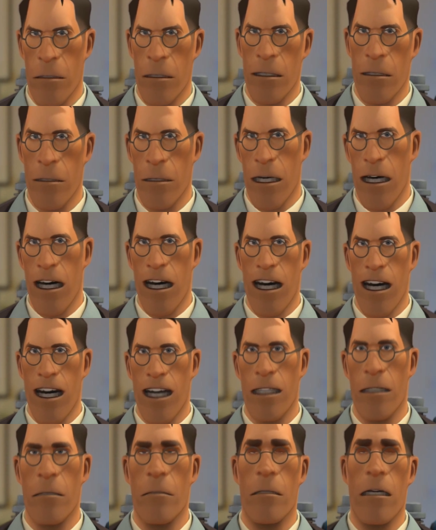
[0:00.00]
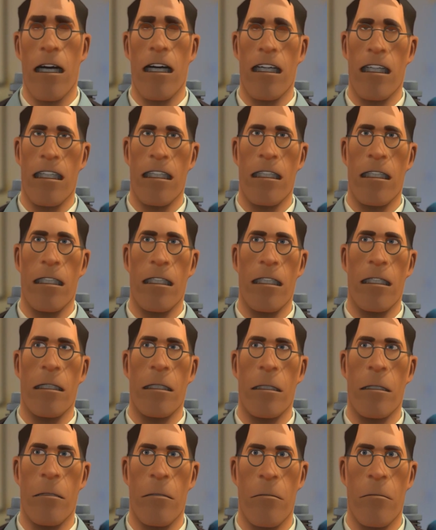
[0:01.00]
month
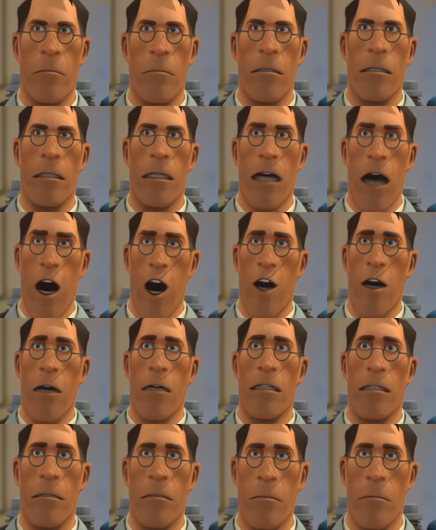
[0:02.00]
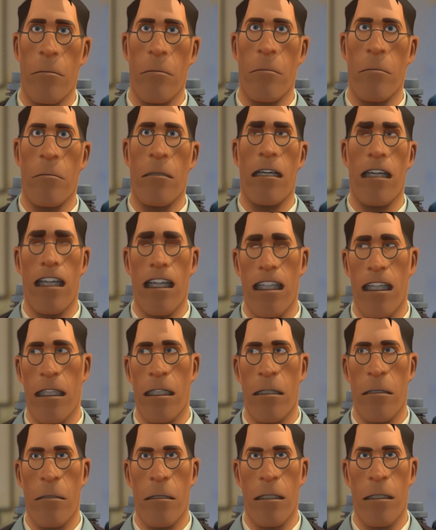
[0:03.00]
vlogs, and I'm
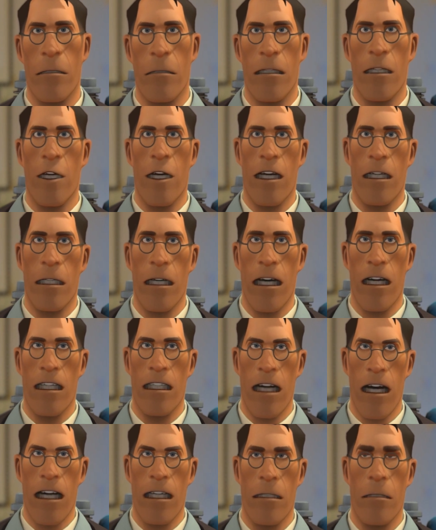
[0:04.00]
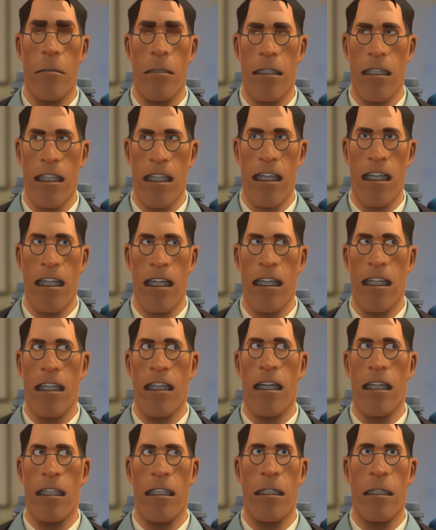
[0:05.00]
going to be telling you what's been going on.
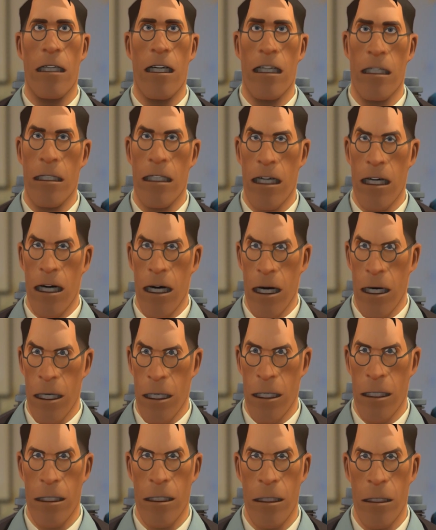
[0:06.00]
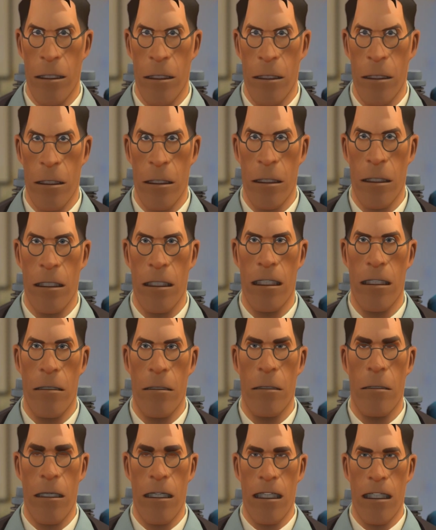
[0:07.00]
So obviously,
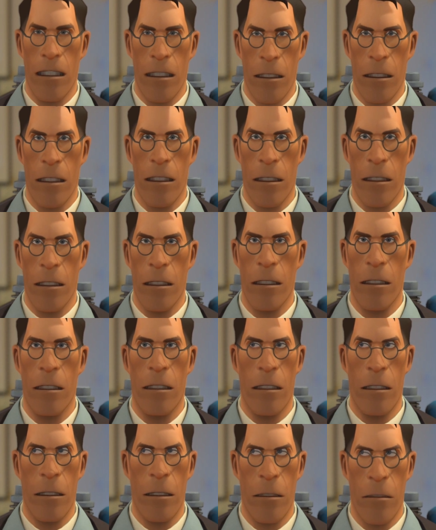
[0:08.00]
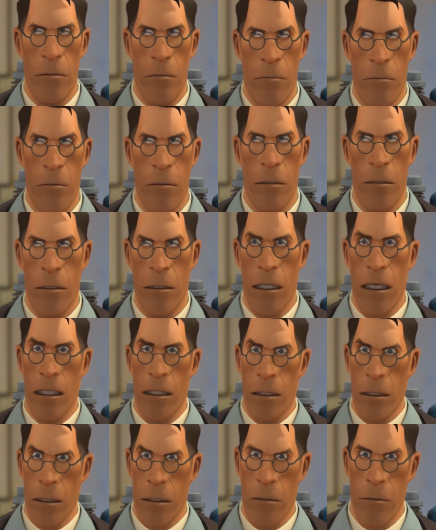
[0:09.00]
recently,
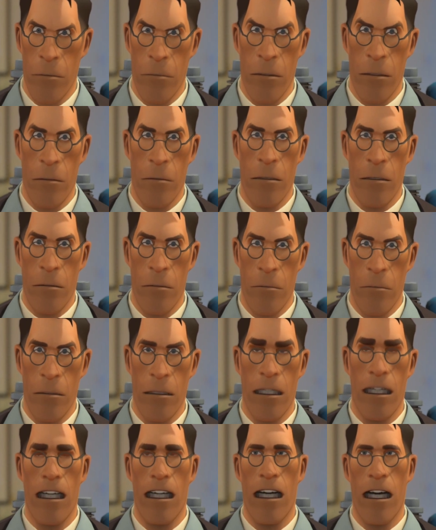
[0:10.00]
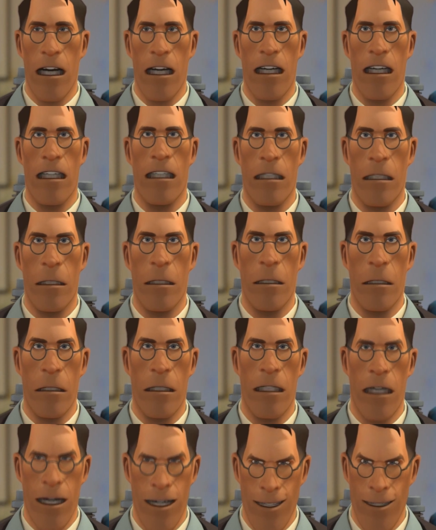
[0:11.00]
Loz primarily,
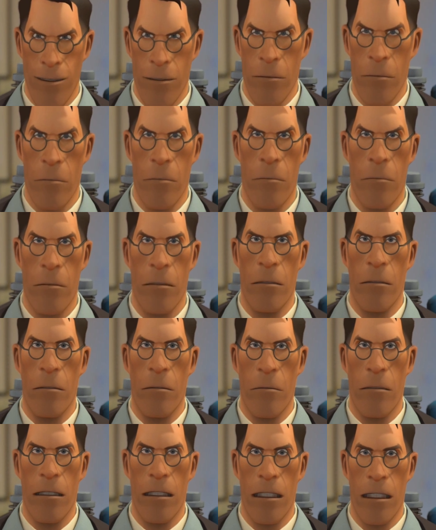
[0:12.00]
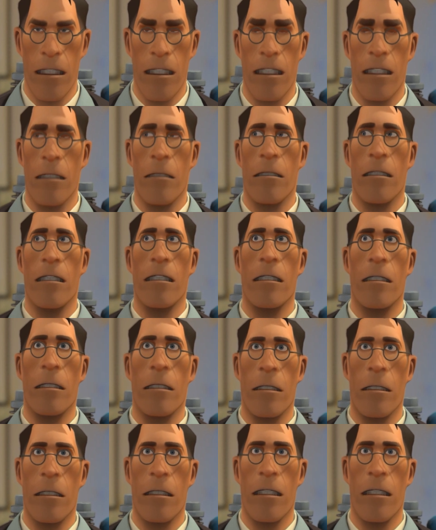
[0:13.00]
with a little bit of help from me, have been